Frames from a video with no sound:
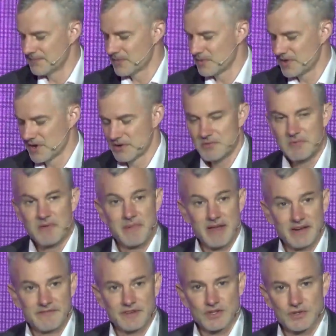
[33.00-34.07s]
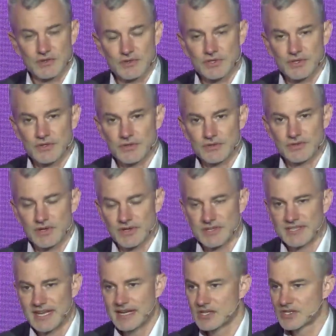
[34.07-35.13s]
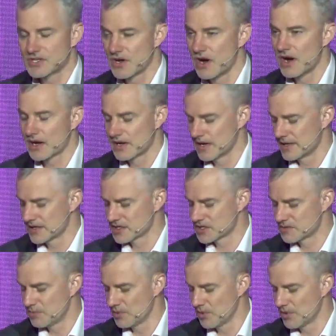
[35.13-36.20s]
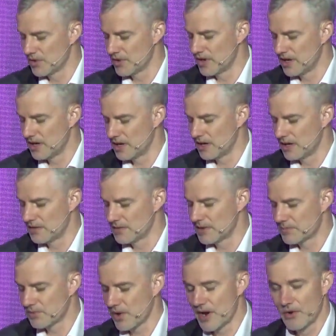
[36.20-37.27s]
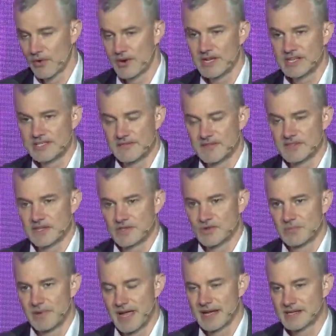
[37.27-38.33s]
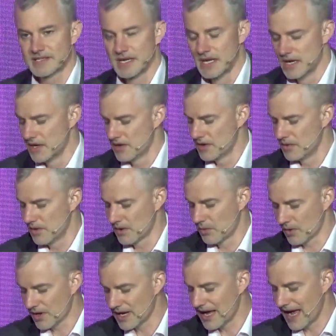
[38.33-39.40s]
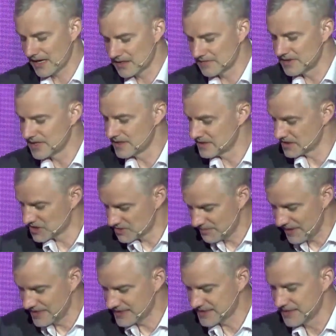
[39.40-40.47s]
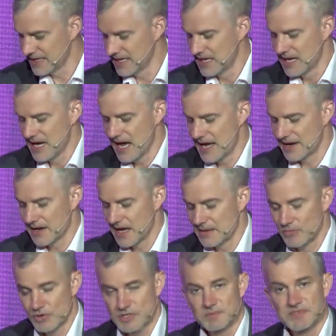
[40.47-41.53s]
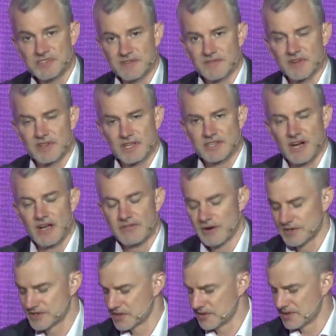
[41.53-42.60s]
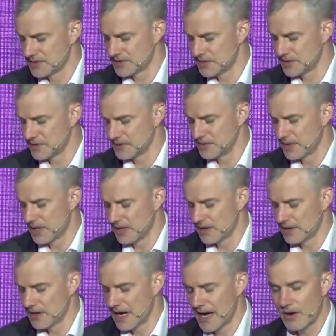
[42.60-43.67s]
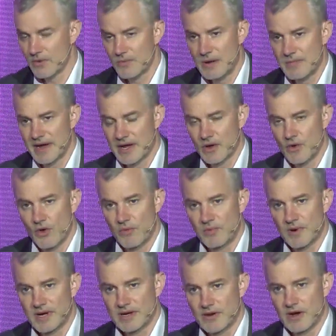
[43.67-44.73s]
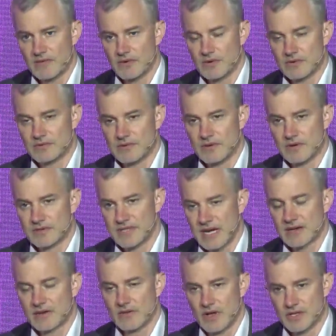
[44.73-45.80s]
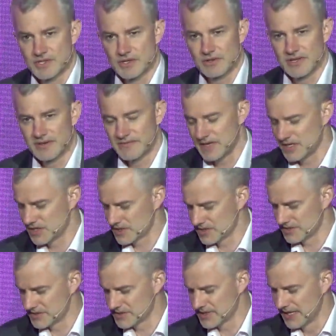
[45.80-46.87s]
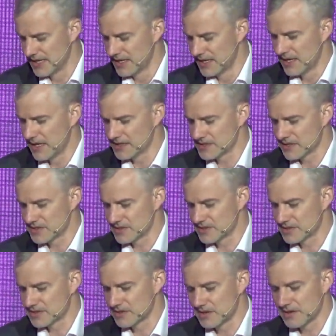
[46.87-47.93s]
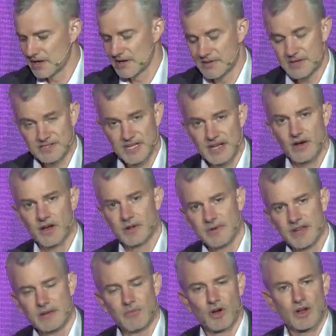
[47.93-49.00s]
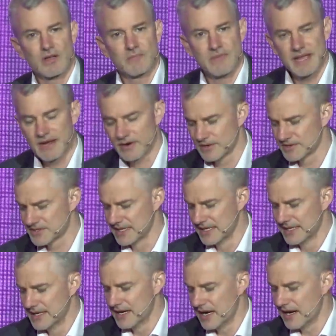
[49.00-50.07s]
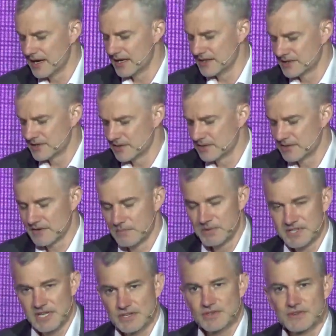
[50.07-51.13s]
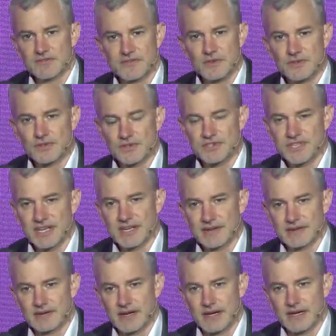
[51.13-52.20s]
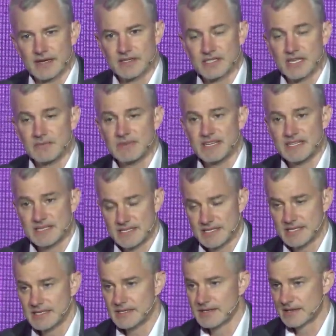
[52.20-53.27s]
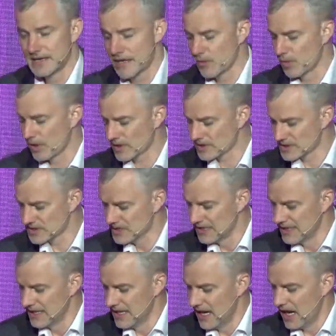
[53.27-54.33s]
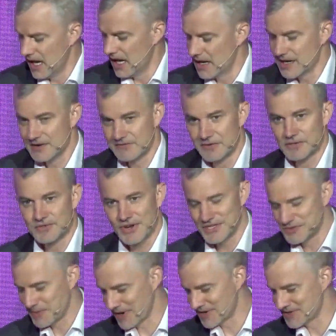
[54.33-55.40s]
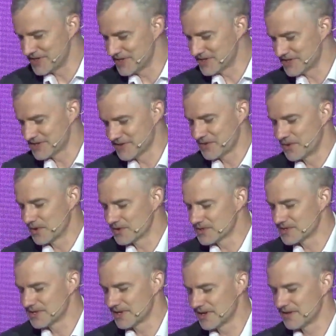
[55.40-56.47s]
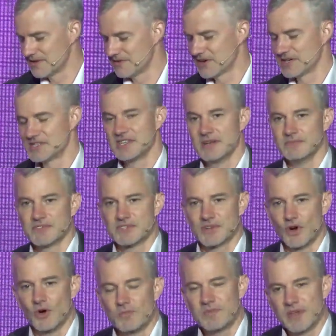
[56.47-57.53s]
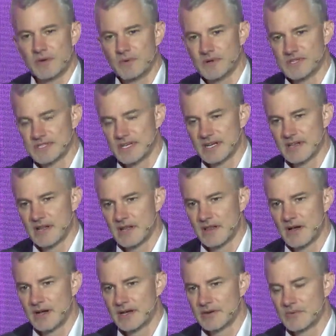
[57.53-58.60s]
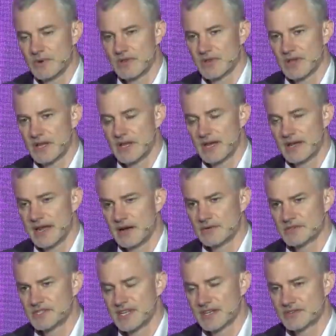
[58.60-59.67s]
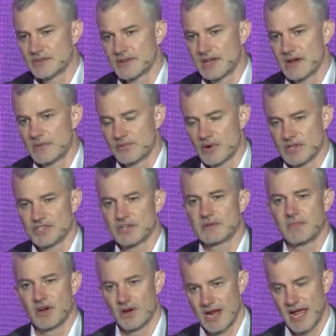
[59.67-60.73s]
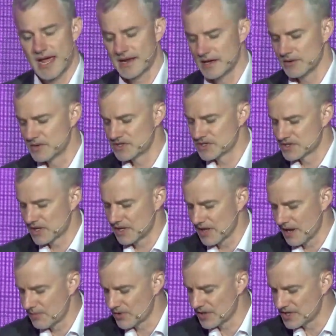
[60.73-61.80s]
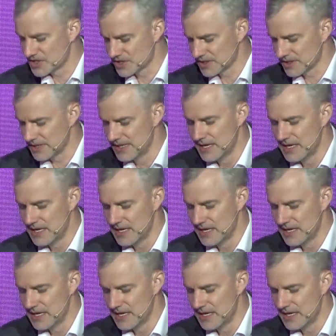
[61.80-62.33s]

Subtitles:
we thought it would be beneficial to kind of take stock and explore the priorities of the central banks who are working actively in this space, and more specifically dive also into how we might incorporate novel technological innovations such as things like automated market makers into potential future state CBDC networks. In full transparency, this is of course the very same scope that was aligned with and announced yesterday on Project Mariana, which is a collaboration